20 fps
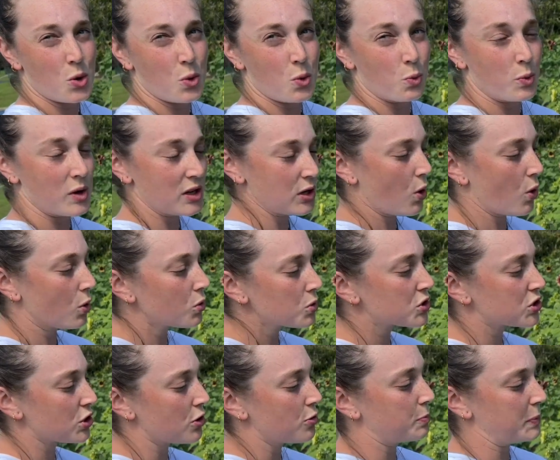We'll
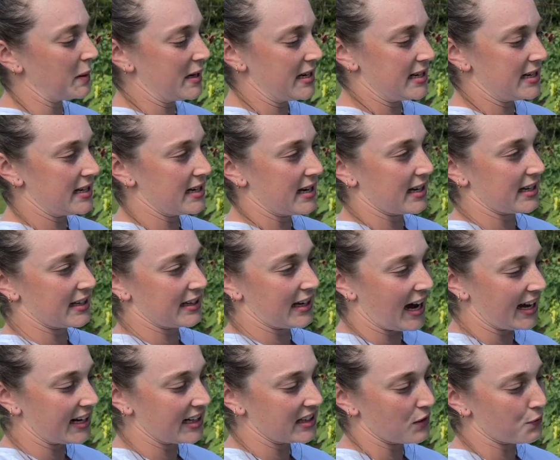also be
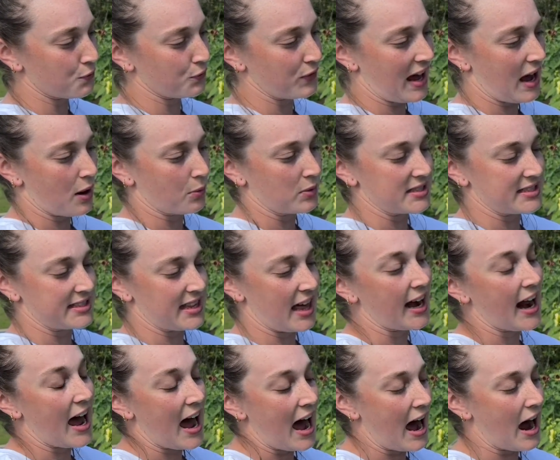cutting the flowers
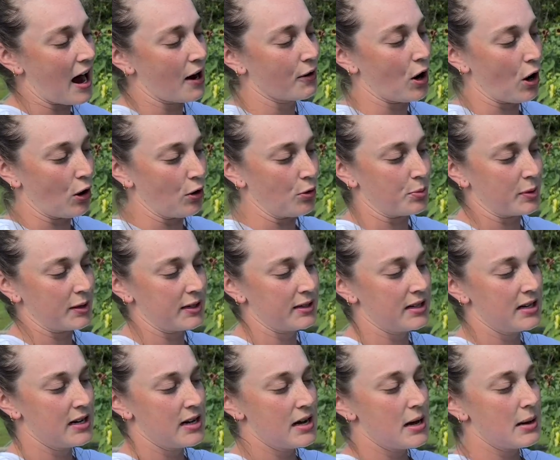that are open
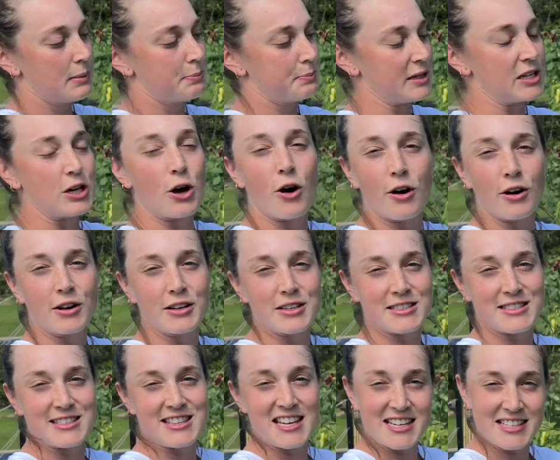
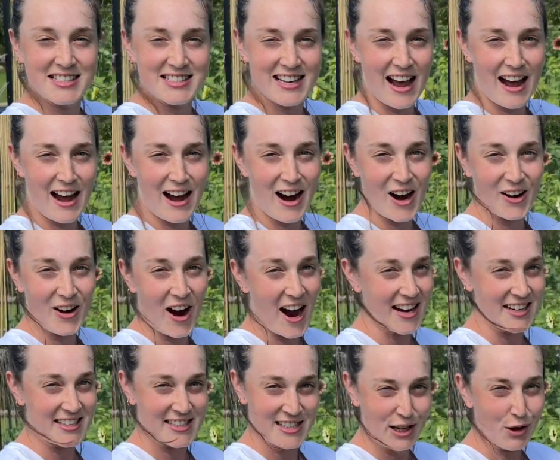because these are
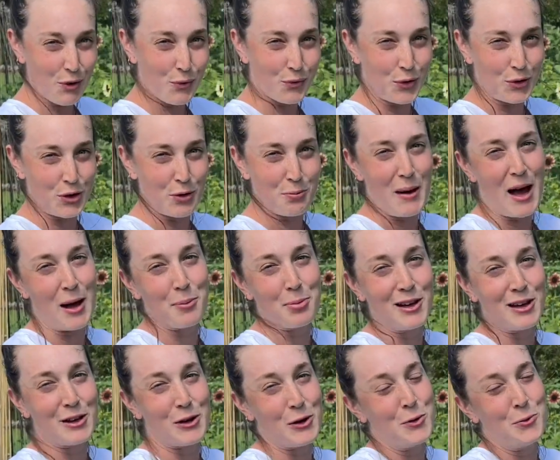ideal for the
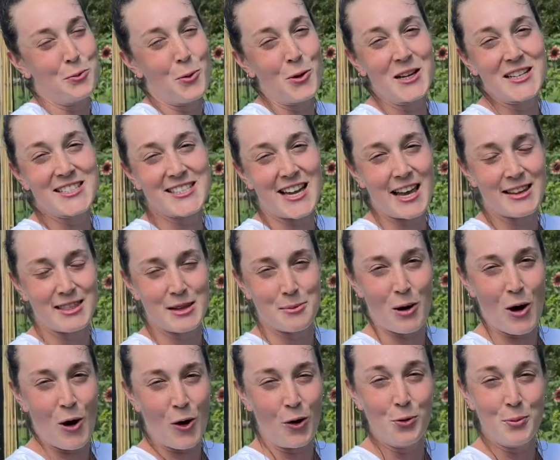public who want to take them
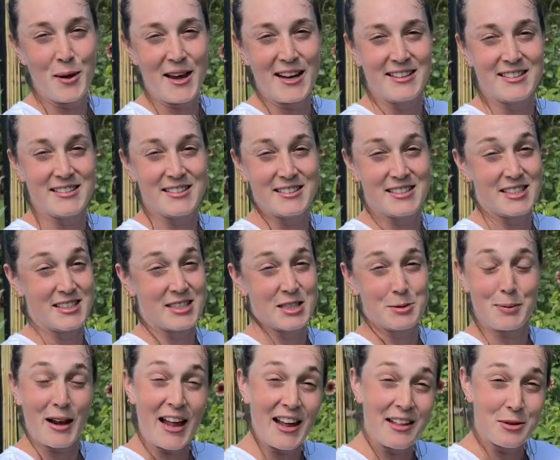home and
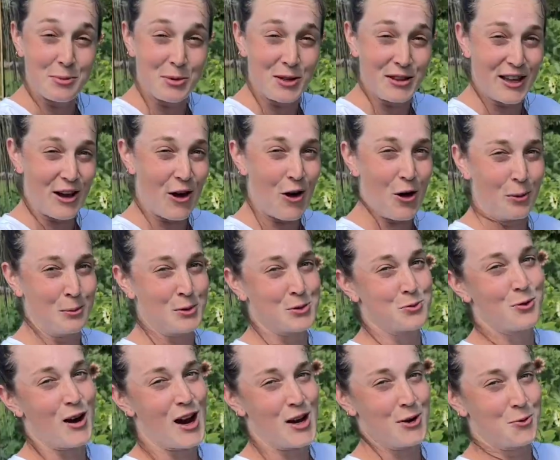display them in their homes
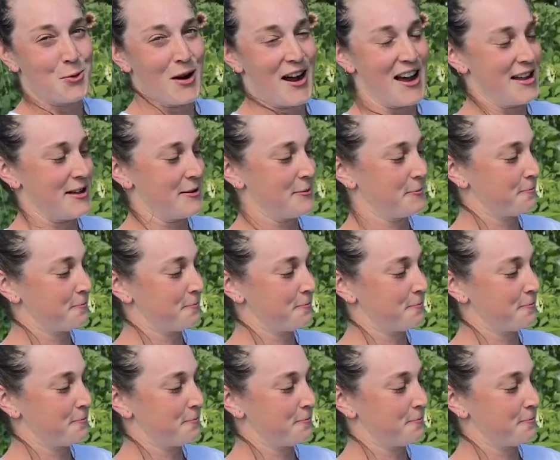right away.